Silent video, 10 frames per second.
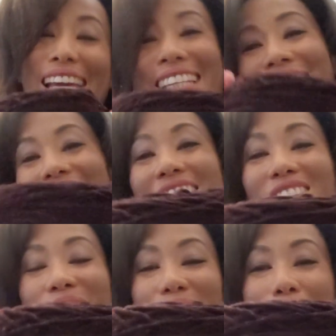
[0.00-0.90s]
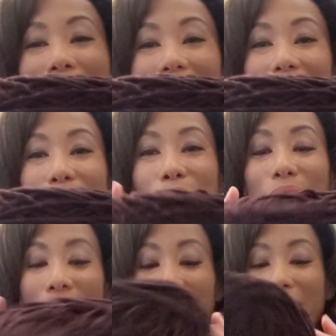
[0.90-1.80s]
This is the yarn I plan to
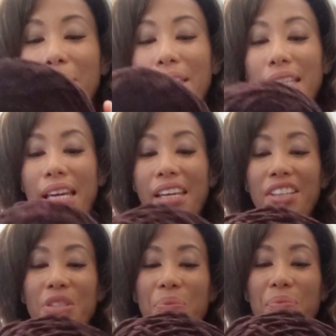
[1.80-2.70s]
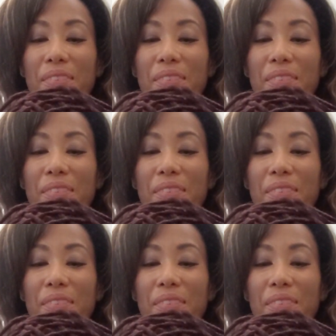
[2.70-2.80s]
use. I did meet gauge.